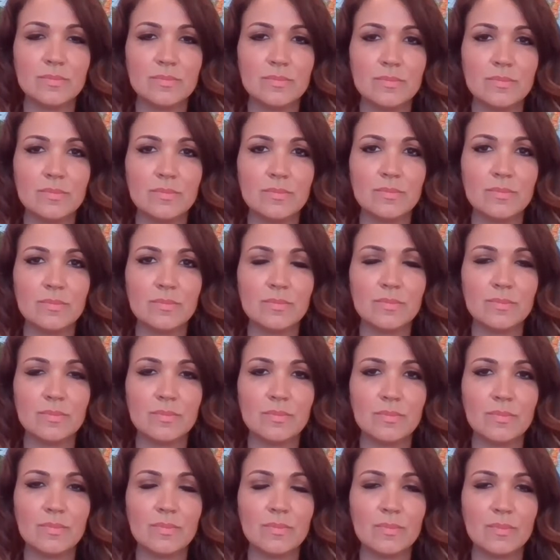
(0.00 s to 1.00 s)

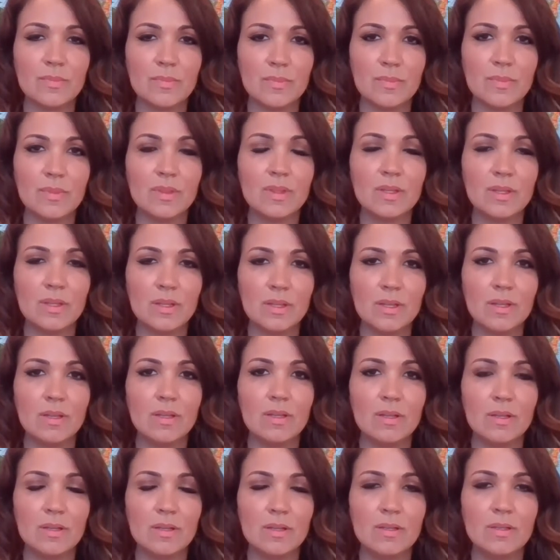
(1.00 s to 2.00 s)

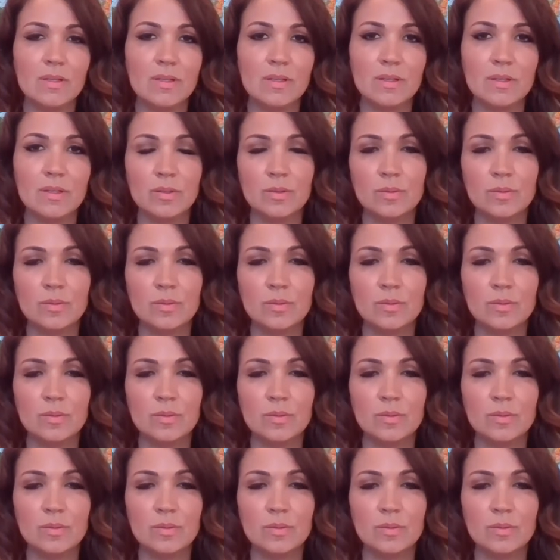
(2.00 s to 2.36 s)
The person shown says nothing.